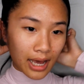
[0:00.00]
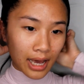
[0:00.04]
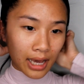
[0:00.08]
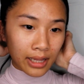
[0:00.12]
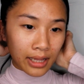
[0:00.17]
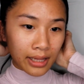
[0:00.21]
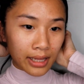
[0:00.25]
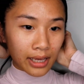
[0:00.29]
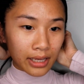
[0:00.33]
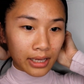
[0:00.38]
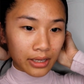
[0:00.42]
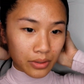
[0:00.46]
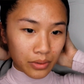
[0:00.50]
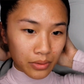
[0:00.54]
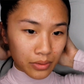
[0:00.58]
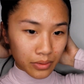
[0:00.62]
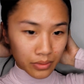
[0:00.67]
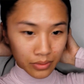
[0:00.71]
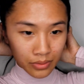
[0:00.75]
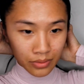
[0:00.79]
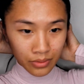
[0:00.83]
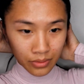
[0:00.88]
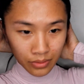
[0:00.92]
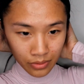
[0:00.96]
I like
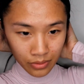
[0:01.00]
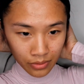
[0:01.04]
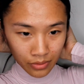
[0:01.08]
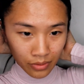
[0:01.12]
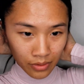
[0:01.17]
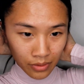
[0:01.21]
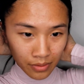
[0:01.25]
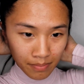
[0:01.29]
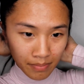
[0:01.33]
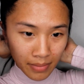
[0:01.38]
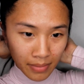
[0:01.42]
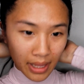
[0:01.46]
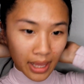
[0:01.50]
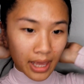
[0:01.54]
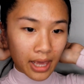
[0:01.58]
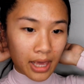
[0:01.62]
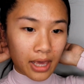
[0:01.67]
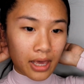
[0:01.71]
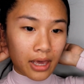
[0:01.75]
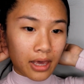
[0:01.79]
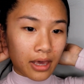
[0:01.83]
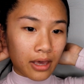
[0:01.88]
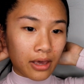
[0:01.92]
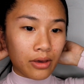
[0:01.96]
all my
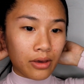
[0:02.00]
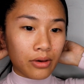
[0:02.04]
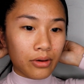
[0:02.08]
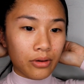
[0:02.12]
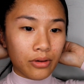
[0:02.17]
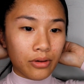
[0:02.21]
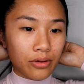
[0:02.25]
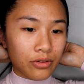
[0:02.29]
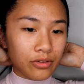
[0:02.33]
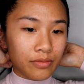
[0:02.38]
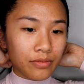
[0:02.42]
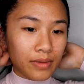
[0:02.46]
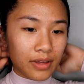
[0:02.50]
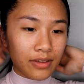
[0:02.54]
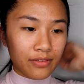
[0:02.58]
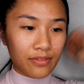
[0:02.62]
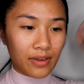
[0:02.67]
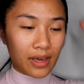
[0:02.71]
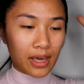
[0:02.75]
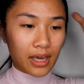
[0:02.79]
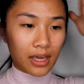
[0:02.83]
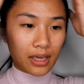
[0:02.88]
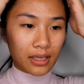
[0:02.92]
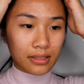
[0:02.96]
hair off my
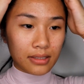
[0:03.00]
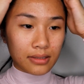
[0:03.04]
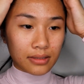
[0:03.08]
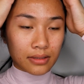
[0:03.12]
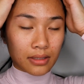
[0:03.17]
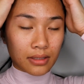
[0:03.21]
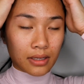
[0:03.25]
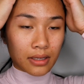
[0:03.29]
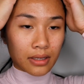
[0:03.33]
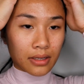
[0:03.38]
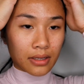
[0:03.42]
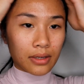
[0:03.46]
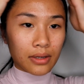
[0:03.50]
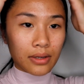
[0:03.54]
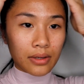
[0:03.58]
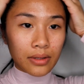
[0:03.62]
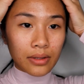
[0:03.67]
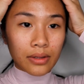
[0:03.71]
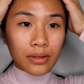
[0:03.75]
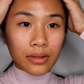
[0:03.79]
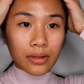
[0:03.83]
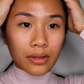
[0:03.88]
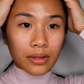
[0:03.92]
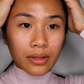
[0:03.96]
face
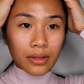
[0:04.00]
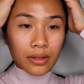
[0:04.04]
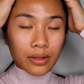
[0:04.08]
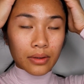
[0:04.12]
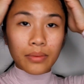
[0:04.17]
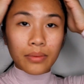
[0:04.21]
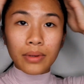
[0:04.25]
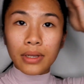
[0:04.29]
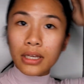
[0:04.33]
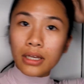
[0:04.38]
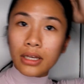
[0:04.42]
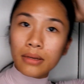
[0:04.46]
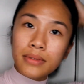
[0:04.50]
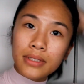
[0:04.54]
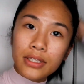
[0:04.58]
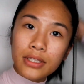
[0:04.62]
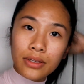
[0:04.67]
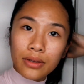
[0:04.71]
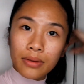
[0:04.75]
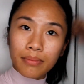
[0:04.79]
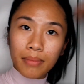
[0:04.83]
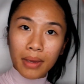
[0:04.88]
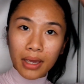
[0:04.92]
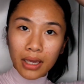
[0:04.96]
when it comes to
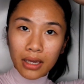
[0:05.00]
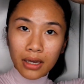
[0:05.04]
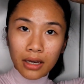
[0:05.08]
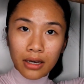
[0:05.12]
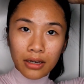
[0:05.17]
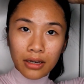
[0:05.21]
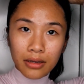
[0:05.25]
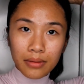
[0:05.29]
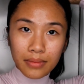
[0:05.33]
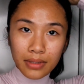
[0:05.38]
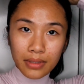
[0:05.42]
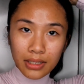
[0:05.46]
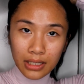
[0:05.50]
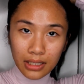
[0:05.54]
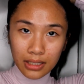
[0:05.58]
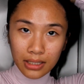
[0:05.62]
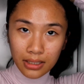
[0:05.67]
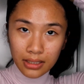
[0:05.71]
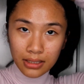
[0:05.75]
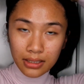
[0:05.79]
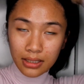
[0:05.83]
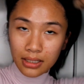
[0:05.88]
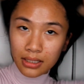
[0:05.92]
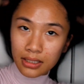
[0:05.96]
doing makeup
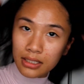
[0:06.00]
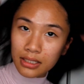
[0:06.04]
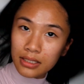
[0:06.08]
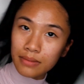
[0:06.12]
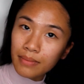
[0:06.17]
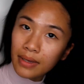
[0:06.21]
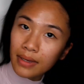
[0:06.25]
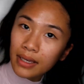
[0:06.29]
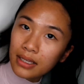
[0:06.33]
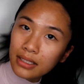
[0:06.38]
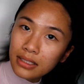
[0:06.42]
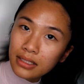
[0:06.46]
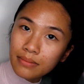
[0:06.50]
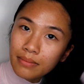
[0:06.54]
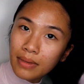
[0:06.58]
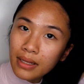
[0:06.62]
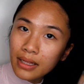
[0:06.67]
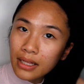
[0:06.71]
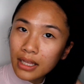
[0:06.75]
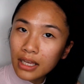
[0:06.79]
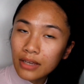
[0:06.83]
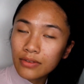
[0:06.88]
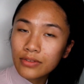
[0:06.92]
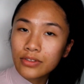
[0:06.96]
because it just makes my
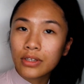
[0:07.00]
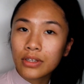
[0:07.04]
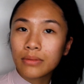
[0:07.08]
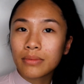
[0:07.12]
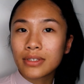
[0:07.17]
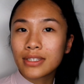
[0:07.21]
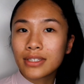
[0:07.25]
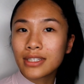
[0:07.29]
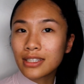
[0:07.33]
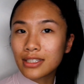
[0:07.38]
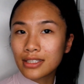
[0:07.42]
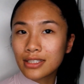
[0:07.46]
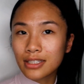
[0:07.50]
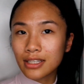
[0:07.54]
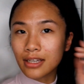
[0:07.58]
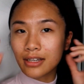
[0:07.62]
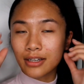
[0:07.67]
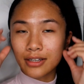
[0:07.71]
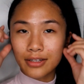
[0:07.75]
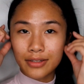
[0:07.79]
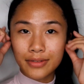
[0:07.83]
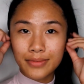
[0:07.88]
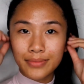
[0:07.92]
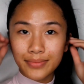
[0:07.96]
life so much
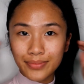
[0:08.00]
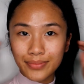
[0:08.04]
easier.